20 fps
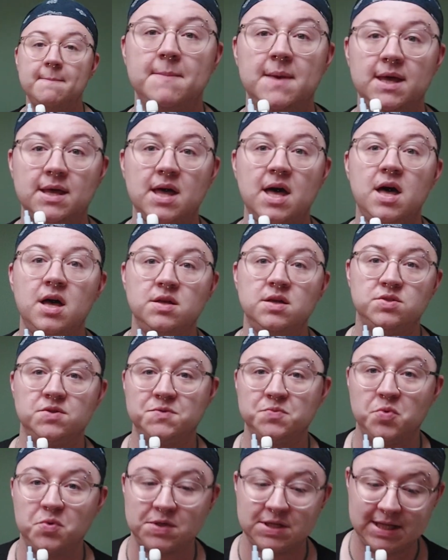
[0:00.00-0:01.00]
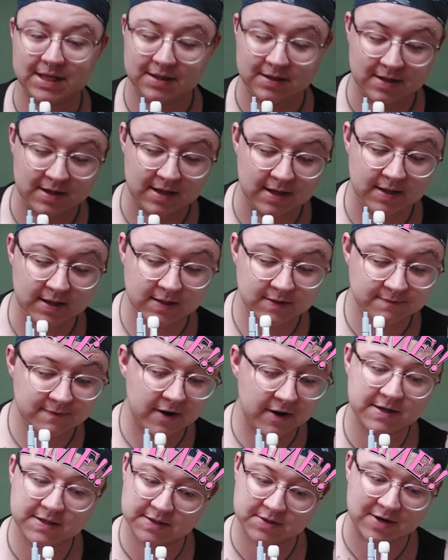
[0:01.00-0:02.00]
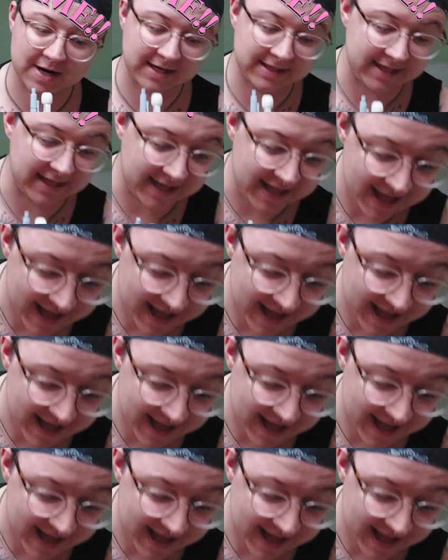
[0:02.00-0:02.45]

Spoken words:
My cat has just walked in. He's very distracting.